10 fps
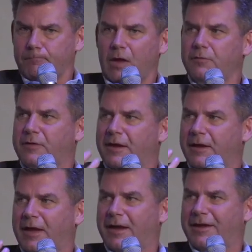
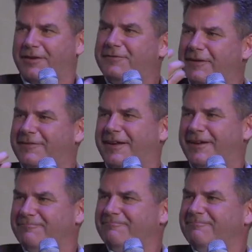the uh,
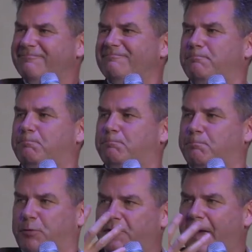existing
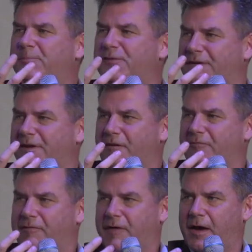perception
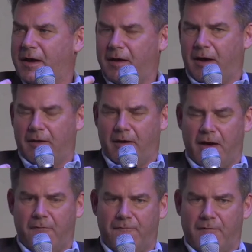of, uh, uh
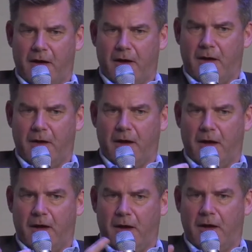of uh,
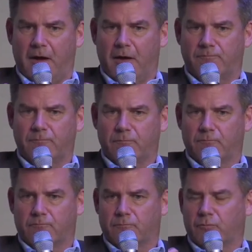uh, uh
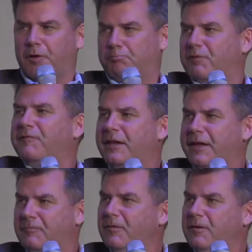the
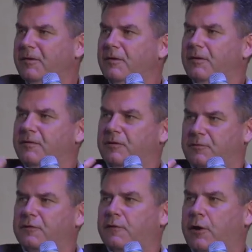prevailing, yeah. the,
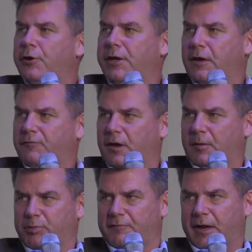the security of
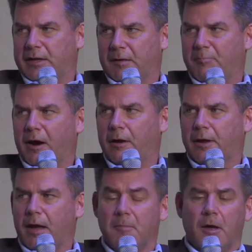the prevailing
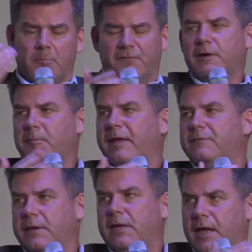paradigm. But
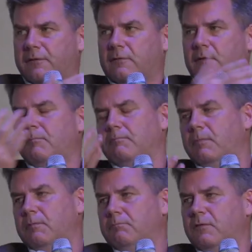fundamentally, yes, so the,
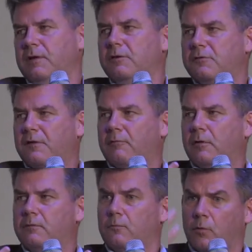the, the senior
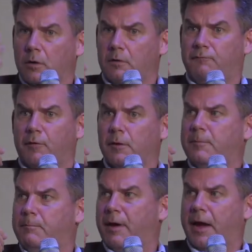generals were
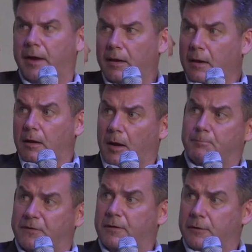informed by a
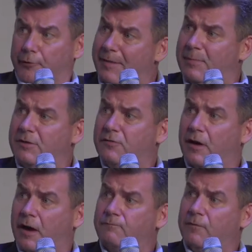particular image
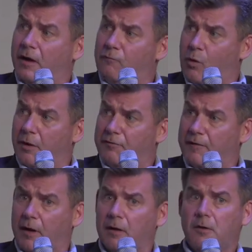of, of
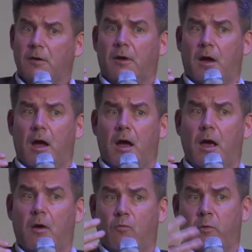warfare,
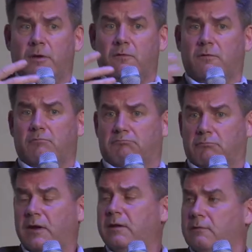uh, which
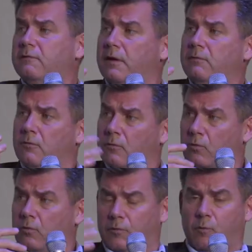didn't sit,
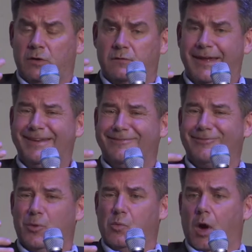which didn't
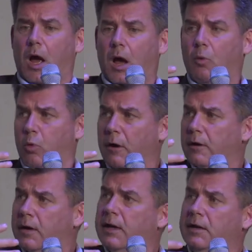uh,
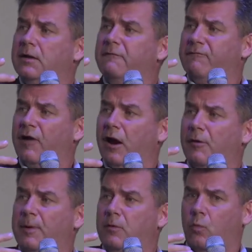work in an
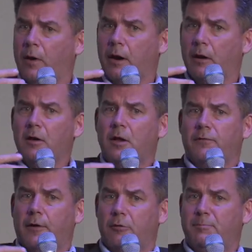environment where
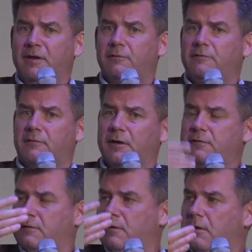there had been
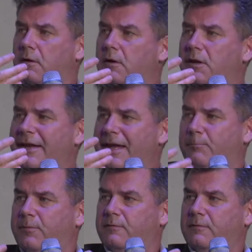such
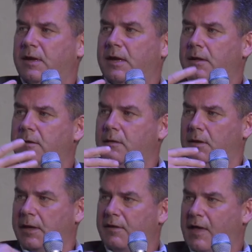leaps in the
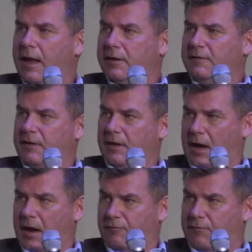lethality
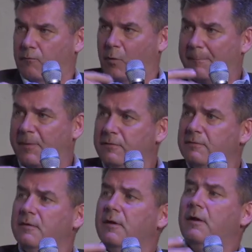of
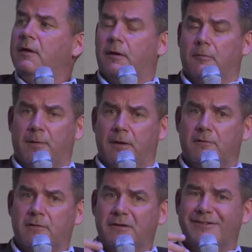weapons. Mm-hmm. There had been
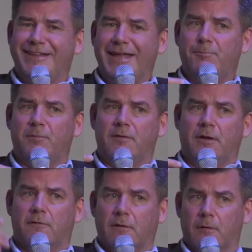such leaps
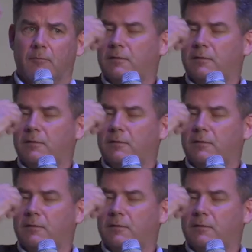in terms